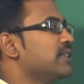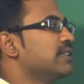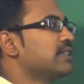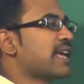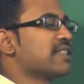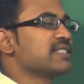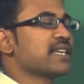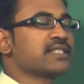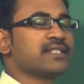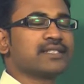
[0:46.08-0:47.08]
the
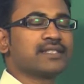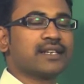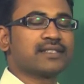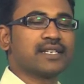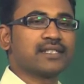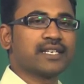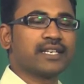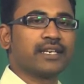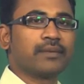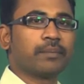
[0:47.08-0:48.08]
transaction is resulting
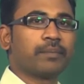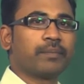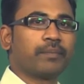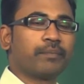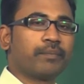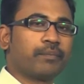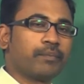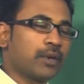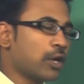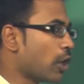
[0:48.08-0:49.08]
in
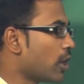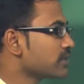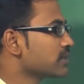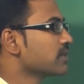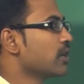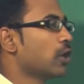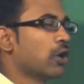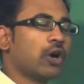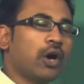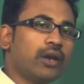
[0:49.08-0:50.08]
loss
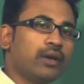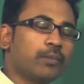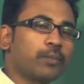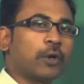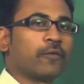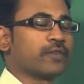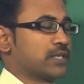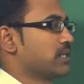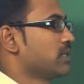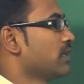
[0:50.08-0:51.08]
or profit.